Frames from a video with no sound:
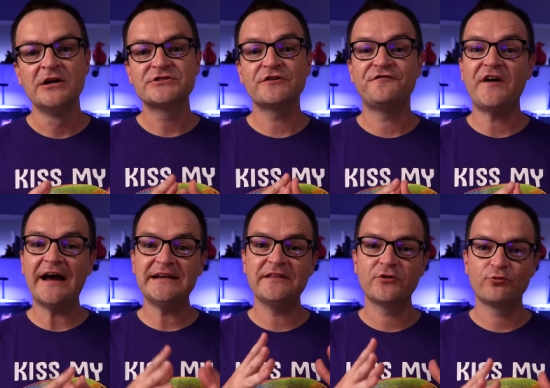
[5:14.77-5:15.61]
So
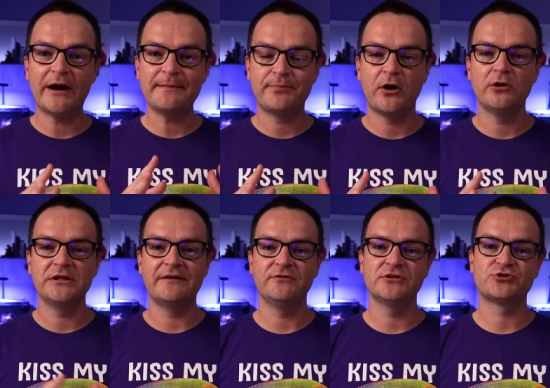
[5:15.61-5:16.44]
finding the right PAR
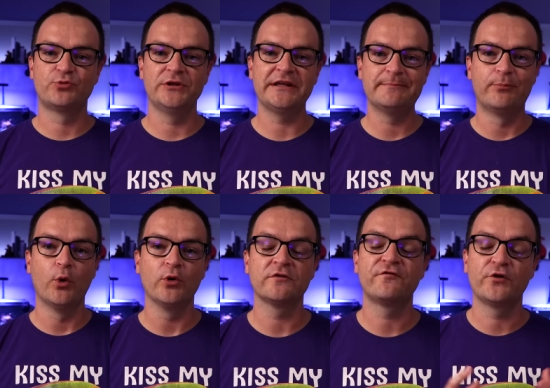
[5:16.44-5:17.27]
level is really
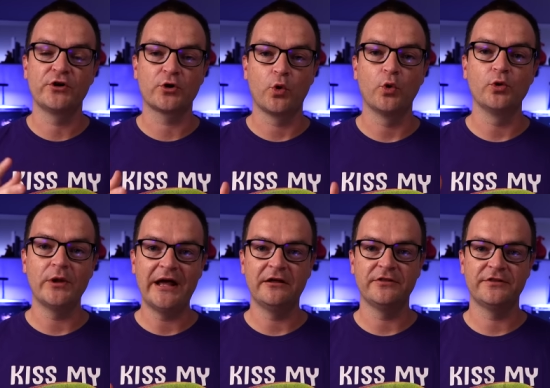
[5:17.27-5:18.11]
important for your coral
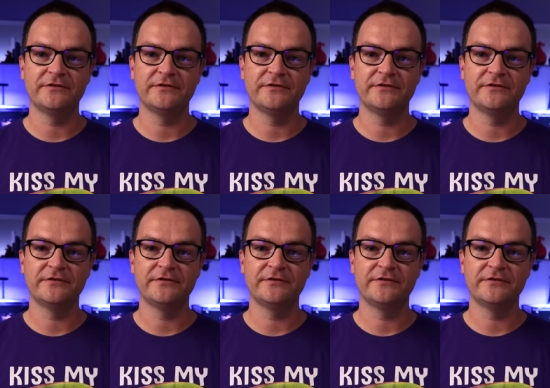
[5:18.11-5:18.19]
health.